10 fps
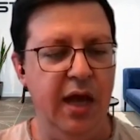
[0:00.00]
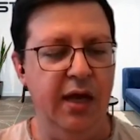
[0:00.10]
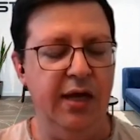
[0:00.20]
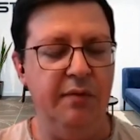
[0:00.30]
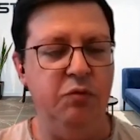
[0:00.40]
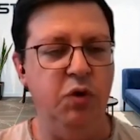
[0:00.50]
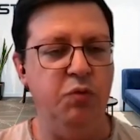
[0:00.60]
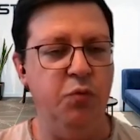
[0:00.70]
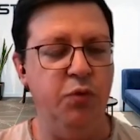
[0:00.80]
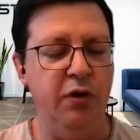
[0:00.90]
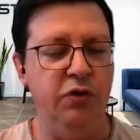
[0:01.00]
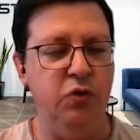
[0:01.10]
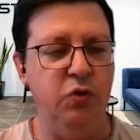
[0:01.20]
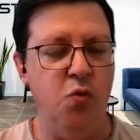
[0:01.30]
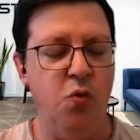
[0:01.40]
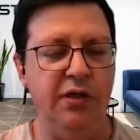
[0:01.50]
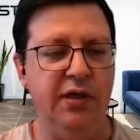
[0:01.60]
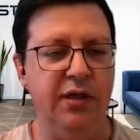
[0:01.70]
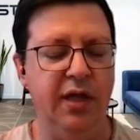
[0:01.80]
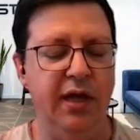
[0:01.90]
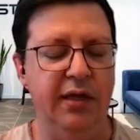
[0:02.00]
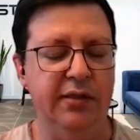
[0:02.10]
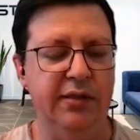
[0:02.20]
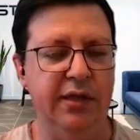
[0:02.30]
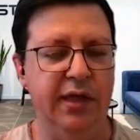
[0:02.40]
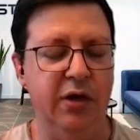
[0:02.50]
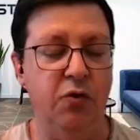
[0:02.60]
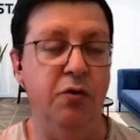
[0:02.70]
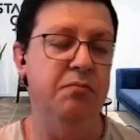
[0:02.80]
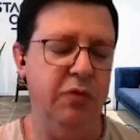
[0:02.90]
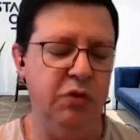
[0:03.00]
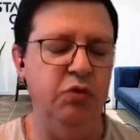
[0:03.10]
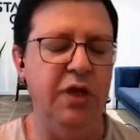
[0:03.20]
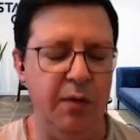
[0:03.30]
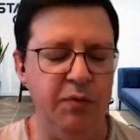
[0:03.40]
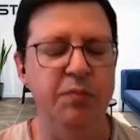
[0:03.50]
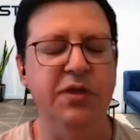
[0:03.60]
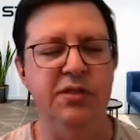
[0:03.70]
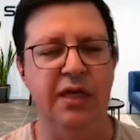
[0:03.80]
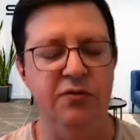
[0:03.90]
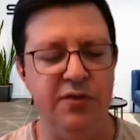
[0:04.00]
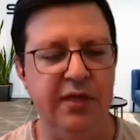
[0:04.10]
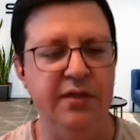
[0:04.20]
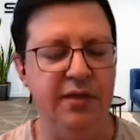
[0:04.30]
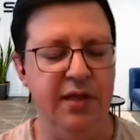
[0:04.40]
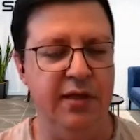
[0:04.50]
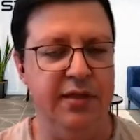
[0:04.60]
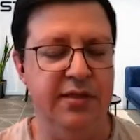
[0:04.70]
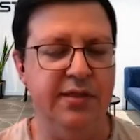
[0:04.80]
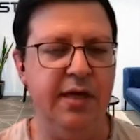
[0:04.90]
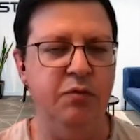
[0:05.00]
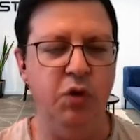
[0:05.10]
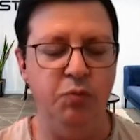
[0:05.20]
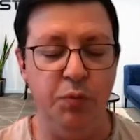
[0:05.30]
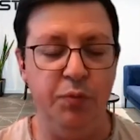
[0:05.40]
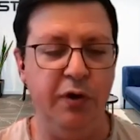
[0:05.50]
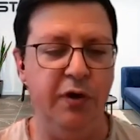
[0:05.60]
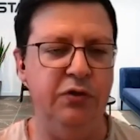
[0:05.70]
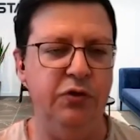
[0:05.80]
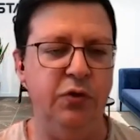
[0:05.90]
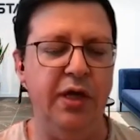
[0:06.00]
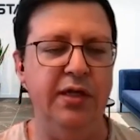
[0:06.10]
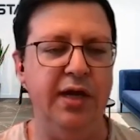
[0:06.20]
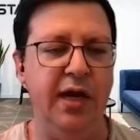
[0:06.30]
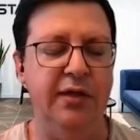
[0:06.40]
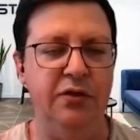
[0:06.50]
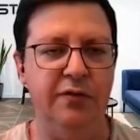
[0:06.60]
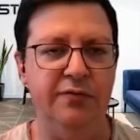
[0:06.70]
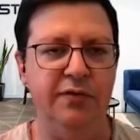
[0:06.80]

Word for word: and coming well prepared to what the client uh, or what would help them understand the client needs, coming well prepared to any kind